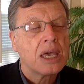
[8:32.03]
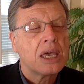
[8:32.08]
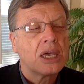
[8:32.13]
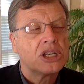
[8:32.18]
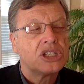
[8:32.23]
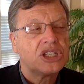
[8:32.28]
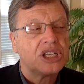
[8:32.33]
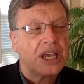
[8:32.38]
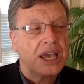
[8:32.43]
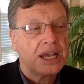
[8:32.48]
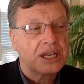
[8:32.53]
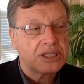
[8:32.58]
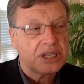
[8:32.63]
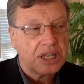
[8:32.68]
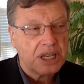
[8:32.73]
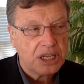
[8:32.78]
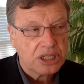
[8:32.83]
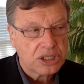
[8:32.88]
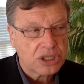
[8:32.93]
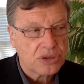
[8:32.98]
She has
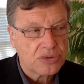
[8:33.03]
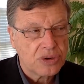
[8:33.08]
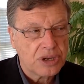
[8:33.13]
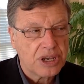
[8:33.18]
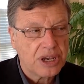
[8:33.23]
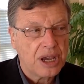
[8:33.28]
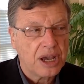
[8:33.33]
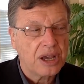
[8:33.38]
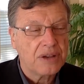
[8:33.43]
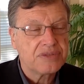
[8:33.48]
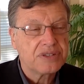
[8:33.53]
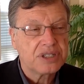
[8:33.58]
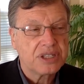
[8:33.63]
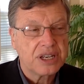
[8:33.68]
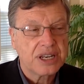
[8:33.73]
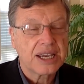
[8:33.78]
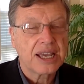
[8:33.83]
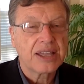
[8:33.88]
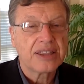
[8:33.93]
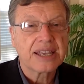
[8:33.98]
a history of
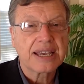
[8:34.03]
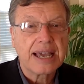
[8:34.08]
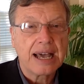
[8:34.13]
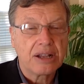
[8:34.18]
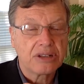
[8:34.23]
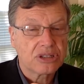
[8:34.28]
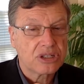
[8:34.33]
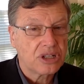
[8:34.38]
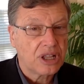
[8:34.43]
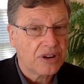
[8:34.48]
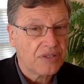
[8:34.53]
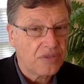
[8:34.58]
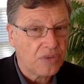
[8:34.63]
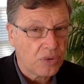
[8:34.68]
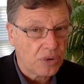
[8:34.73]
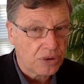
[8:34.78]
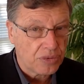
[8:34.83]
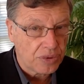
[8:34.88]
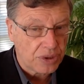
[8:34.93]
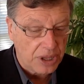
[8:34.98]
sitting on the Council on
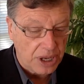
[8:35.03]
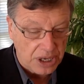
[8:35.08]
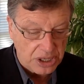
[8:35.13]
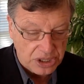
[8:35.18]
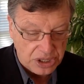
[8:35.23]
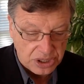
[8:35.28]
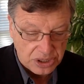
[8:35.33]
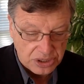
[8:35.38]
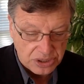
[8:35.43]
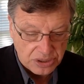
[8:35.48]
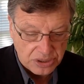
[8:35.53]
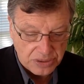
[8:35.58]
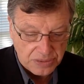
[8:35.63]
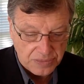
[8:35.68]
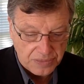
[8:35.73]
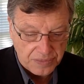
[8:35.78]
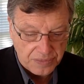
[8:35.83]
Foreign Relations.